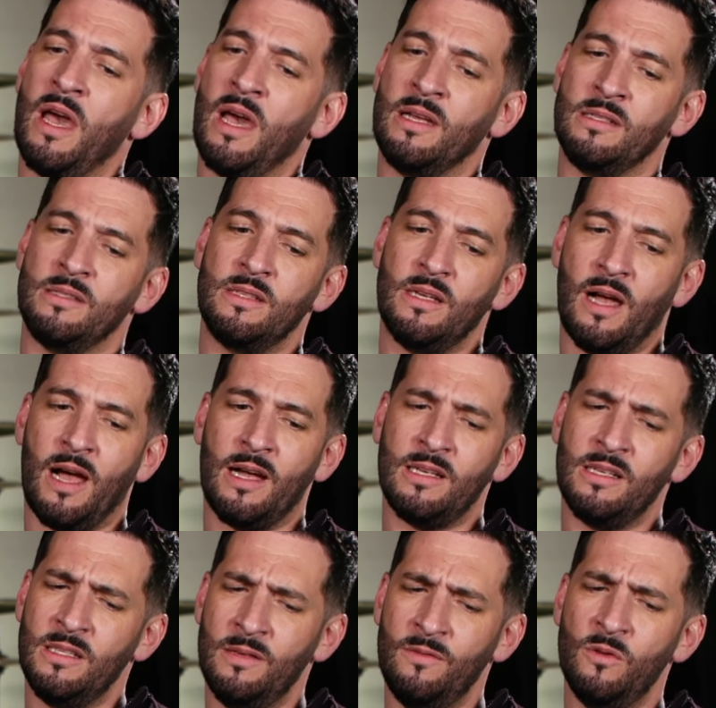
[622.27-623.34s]
And I
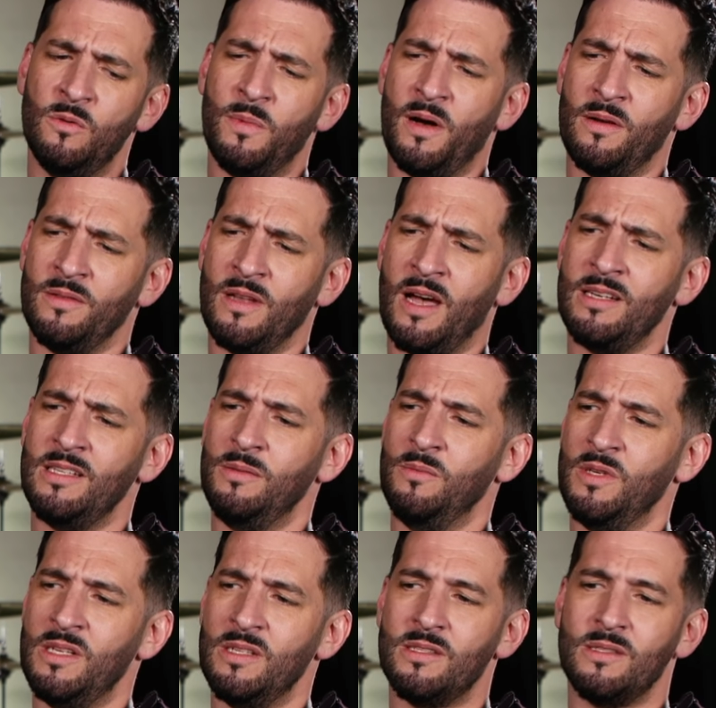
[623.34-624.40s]
can give you about 90
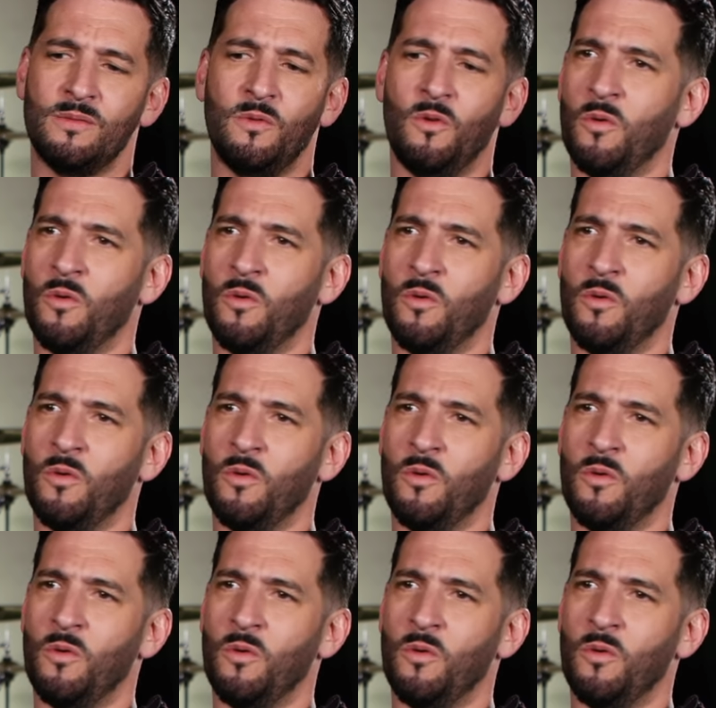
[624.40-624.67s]
minutes